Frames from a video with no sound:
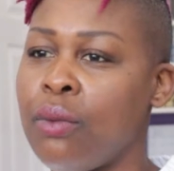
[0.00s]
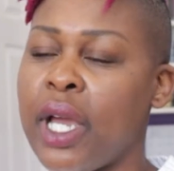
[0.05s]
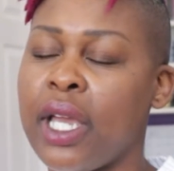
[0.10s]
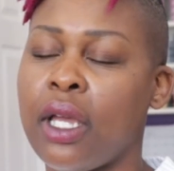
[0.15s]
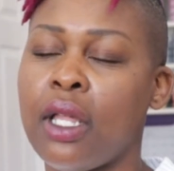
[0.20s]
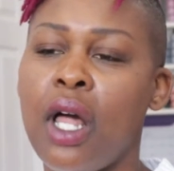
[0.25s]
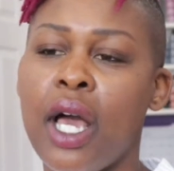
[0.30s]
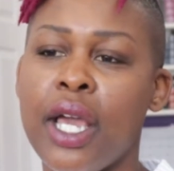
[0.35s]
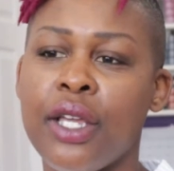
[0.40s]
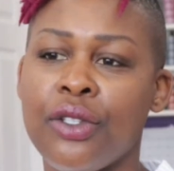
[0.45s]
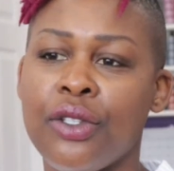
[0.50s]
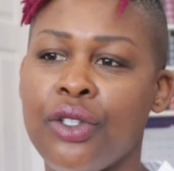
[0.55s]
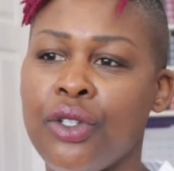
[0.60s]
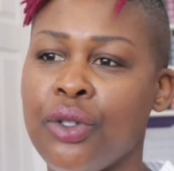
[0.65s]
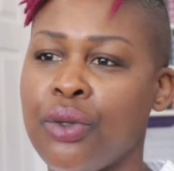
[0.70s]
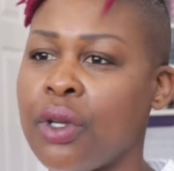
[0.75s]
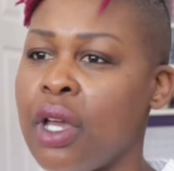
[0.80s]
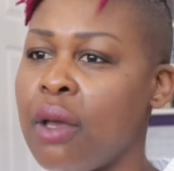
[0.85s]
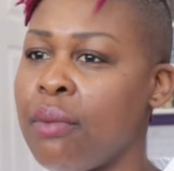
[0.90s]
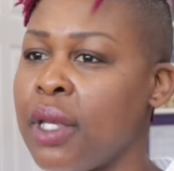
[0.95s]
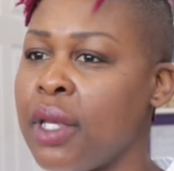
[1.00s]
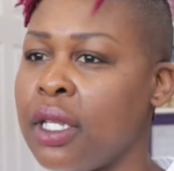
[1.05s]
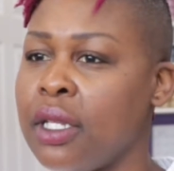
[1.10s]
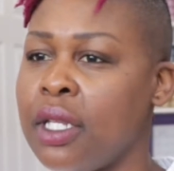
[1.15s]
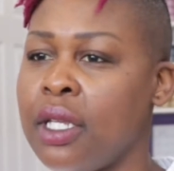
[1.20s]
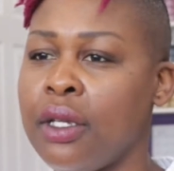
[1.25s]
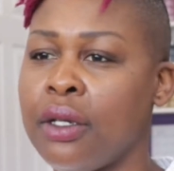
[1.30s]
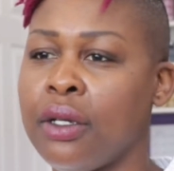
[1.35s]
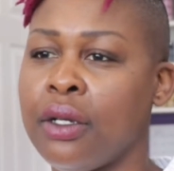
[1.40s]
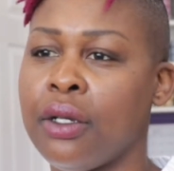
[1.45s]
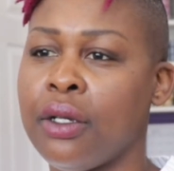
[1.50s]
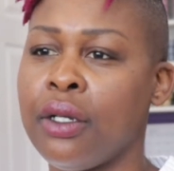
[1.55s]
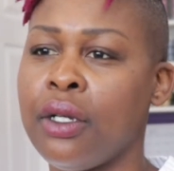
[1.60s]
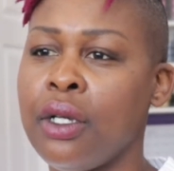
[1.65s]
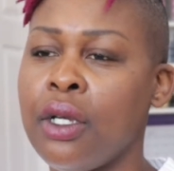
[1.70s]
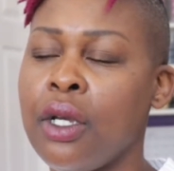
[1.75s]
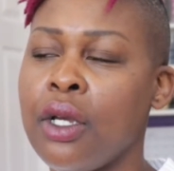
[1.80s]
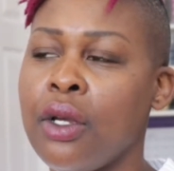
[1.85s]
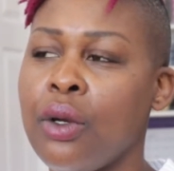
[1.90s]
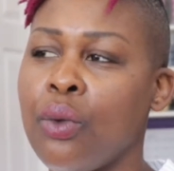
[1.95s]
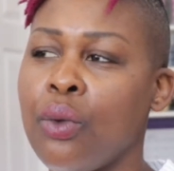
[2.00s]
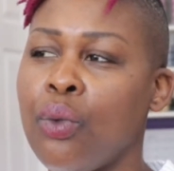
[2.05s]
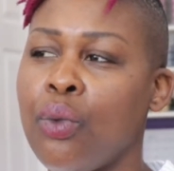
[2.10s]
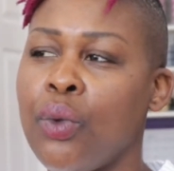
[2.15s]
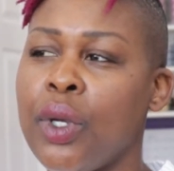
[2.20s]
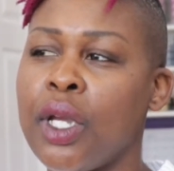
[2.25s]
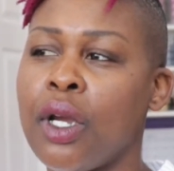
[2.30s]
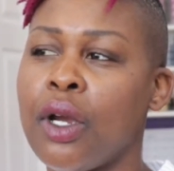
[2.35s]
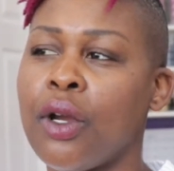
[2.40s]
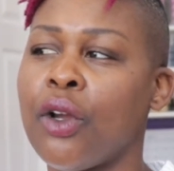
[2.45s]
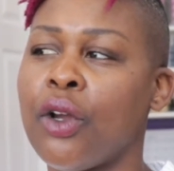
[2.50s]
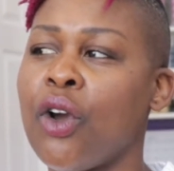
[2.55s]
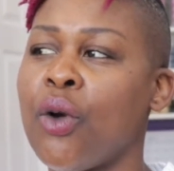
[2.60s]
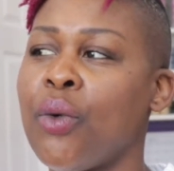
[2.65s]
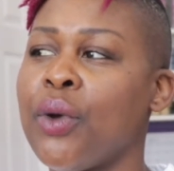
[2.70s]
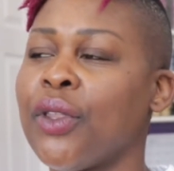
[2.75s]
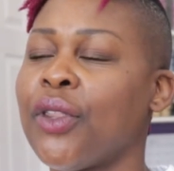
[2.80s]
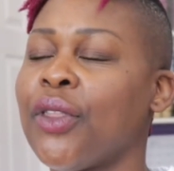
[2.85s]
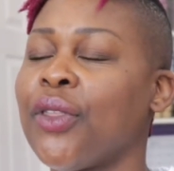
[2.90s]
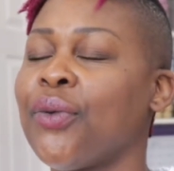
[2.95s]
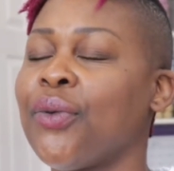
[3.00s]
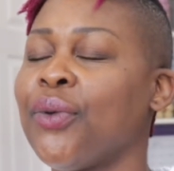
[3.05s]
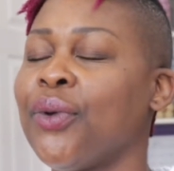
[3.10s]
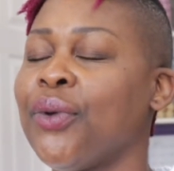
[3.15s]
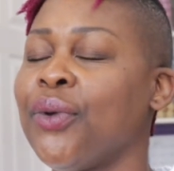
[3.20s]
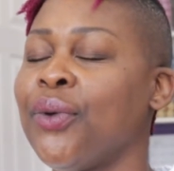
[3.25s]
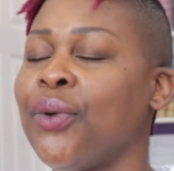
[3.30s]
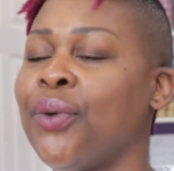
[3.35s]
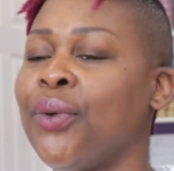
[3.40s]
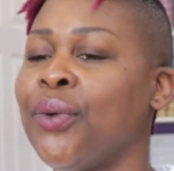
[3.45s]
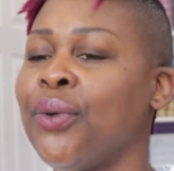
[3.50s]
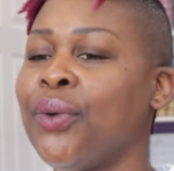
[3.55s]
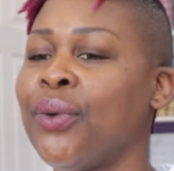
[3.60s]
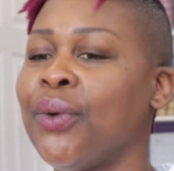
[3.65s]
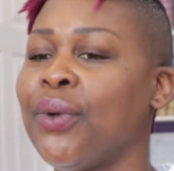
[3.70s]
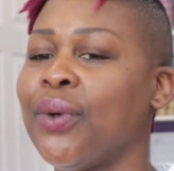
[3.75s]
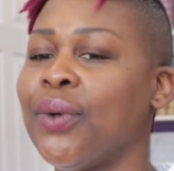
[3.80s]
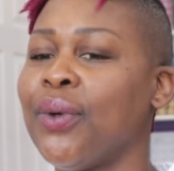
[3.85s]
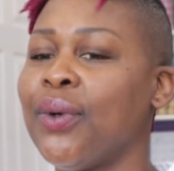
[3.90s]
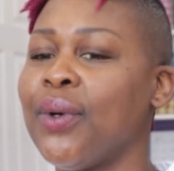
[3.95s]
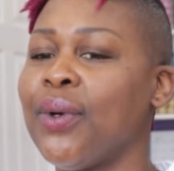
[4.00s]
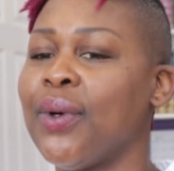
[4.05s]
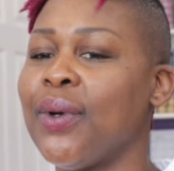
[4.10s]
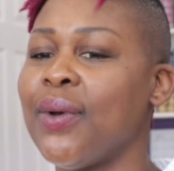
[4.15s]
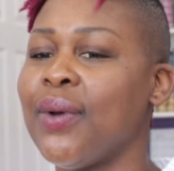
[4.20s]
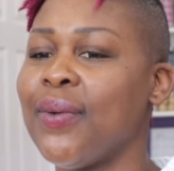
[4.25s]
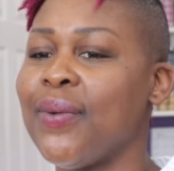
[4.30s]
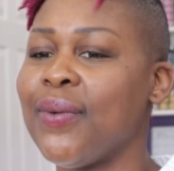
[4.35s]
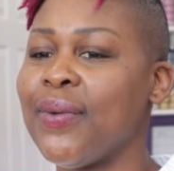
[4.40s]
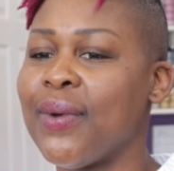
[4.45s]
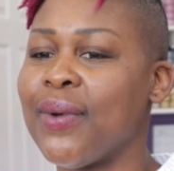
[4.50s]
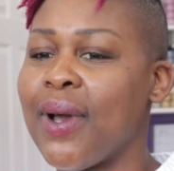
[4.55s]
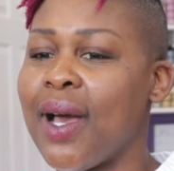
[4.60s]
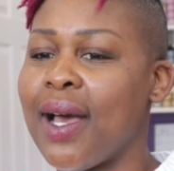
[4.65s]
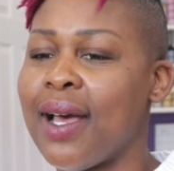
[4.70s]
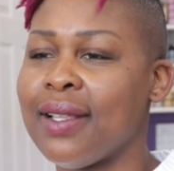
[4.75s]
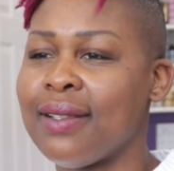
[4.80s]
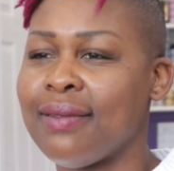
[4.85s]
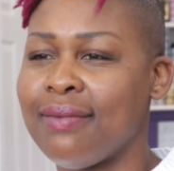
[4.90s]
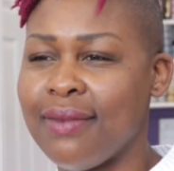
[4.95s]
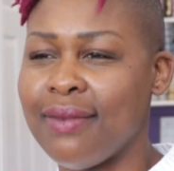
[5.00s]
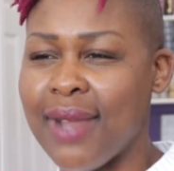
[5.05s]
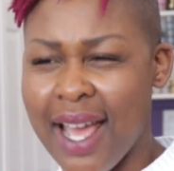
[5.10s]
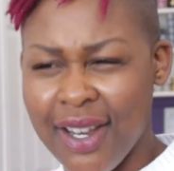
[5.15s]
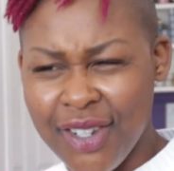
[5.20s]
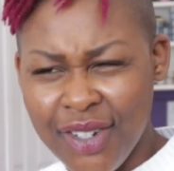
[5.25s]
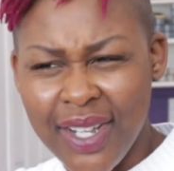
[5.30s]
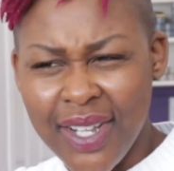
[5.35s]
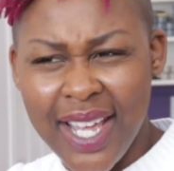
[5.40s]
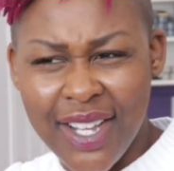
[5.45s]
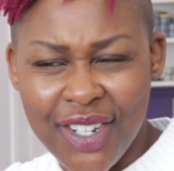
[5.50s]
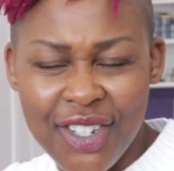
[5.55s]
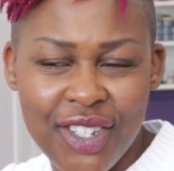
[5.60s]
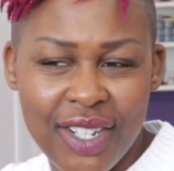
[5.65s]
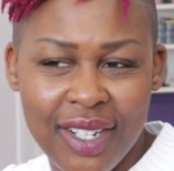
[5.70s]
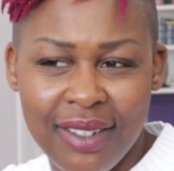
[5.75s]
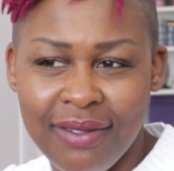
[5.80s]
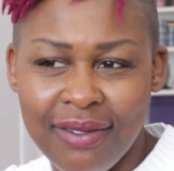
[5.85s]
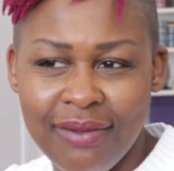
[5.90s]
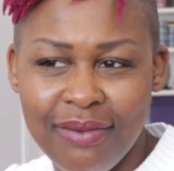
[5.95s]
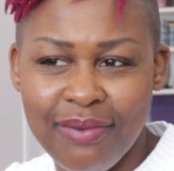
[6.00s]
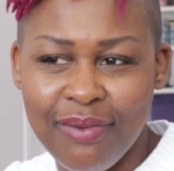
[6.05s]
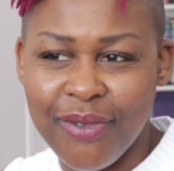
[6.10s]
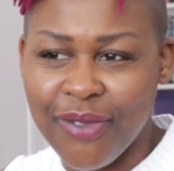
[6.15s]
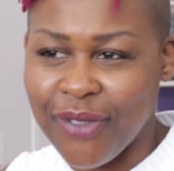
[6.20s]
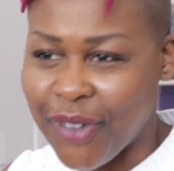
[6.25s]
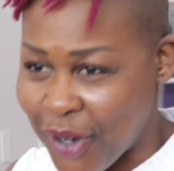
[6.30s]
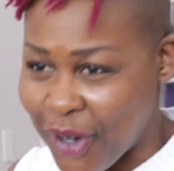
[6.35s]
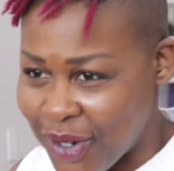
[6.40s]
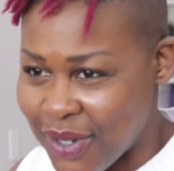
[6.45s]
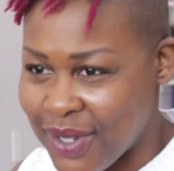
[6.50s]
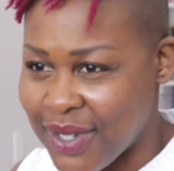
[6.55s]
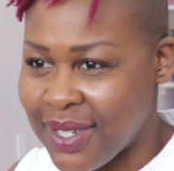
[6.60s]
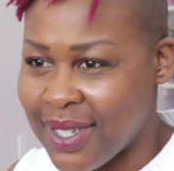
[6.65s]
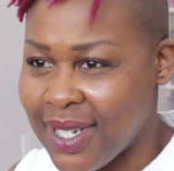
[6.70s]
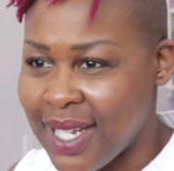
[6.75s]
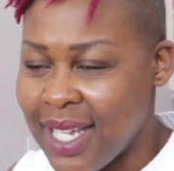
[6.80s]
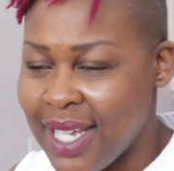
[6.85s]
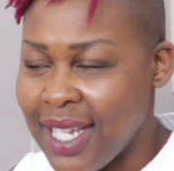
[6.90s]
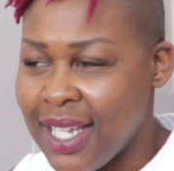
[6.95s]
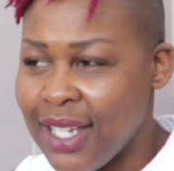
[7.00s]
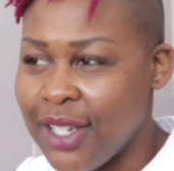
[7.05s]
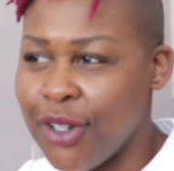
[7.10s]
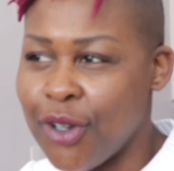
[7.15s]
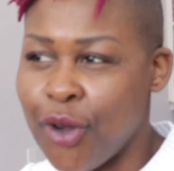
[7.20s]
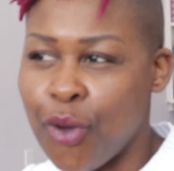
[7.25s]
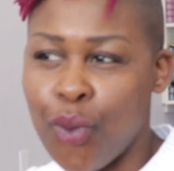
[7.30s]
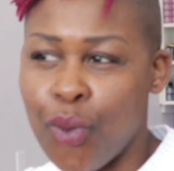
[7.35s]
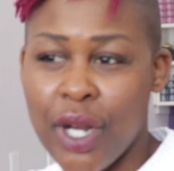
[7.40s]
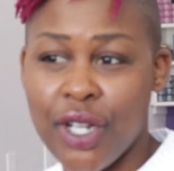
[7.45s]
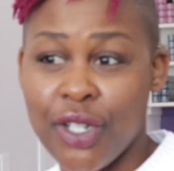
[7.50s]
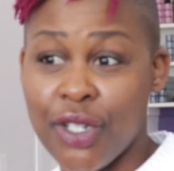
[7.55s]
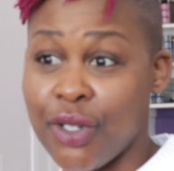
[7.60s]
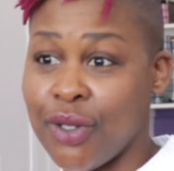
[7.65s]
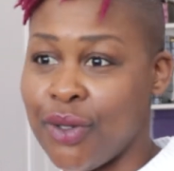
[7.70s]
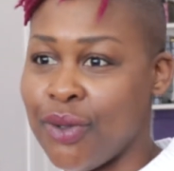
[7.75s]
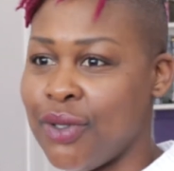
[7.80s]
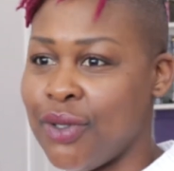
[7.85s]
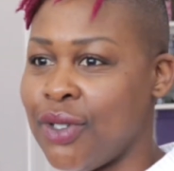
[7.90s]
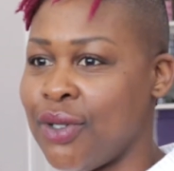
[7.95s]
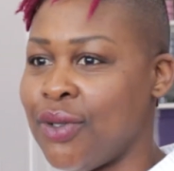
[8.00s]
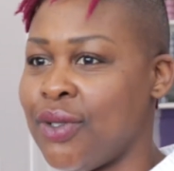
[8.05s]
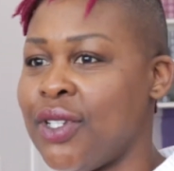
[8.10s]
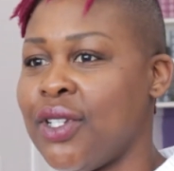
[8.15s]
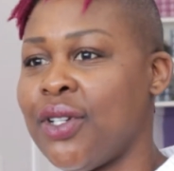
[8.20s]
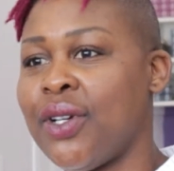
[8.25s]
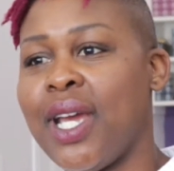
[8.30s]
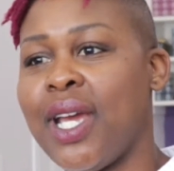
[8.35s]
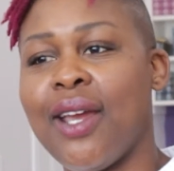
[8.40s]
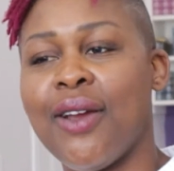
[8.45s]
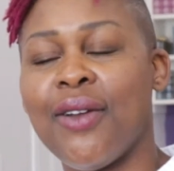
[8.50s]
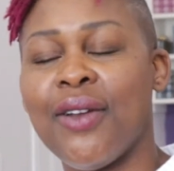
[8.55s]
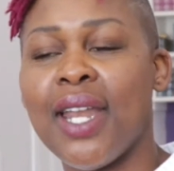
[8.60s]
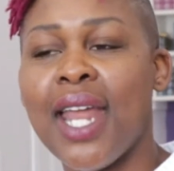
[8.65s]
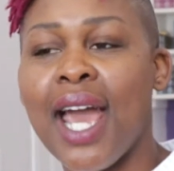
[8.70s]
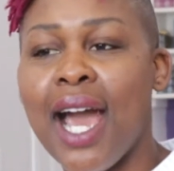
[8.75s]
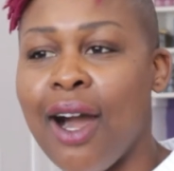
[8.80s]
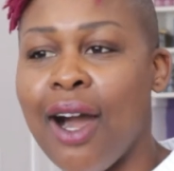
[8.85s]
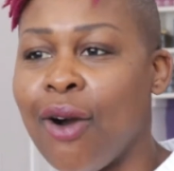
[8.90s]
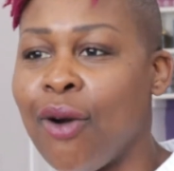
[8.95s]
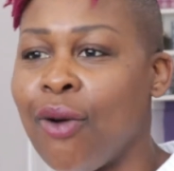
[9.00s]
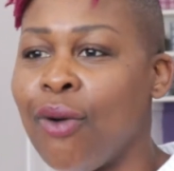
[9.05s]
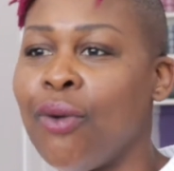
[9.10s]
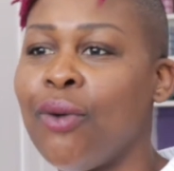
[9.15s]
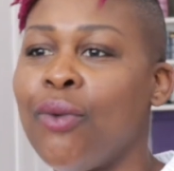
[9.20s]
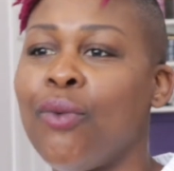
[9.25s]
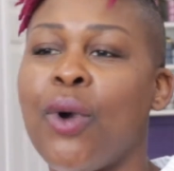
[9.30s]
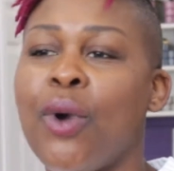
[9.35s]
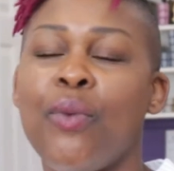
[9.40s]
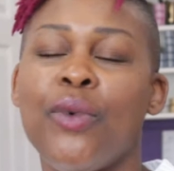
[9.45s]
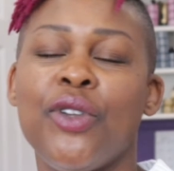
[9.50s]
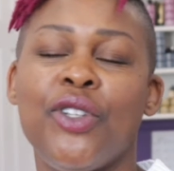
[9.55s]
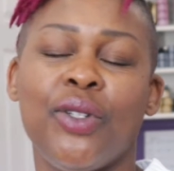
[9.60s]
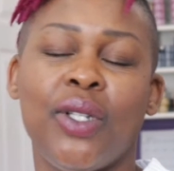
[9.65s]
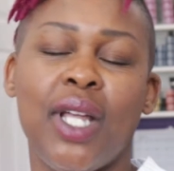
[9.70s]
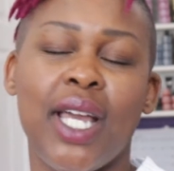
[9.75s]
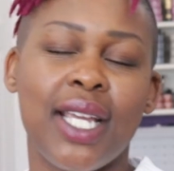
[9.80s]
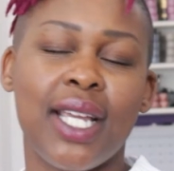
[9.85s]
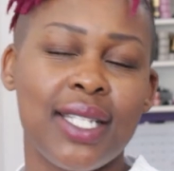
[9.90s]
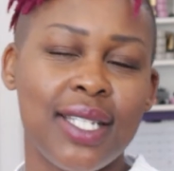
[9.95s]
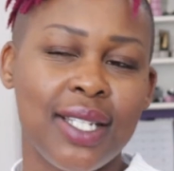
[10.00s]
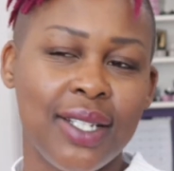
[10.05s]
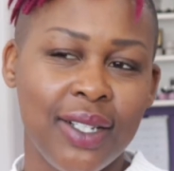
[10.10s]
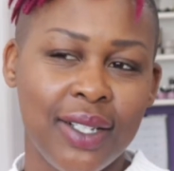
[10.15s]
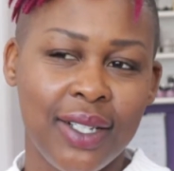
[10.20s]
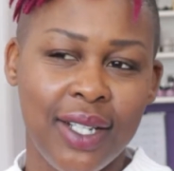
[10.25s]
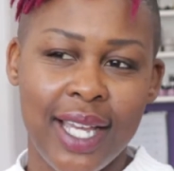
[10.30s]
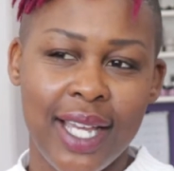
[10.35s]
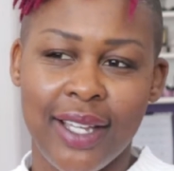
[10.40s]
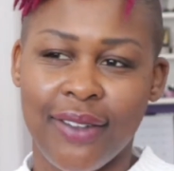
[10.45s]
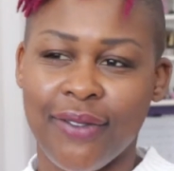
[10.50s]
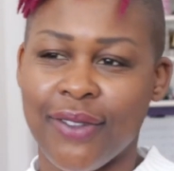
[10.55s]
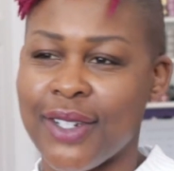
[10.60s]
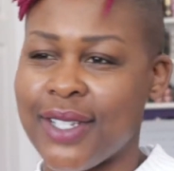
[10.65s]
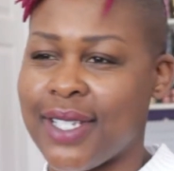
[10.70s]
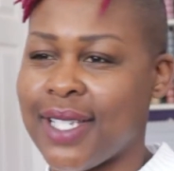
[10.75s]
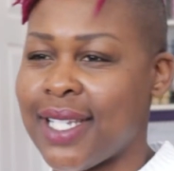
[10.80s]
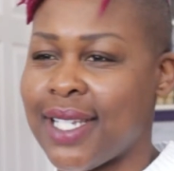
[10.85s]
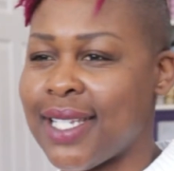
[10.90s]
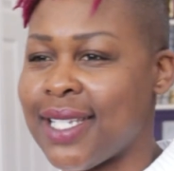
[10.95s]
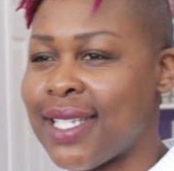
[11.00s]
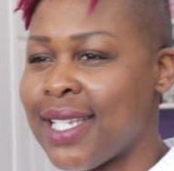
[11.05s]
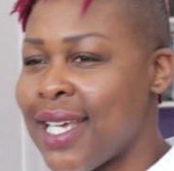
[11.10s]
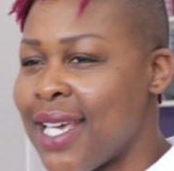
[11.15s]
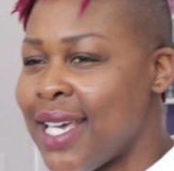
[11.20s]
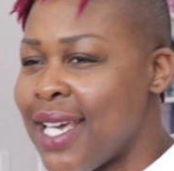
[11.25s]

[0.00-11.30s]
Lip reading: my clients do come in here, we are going through education first. You know, what do you do to your hair now? What would you like it to look like versus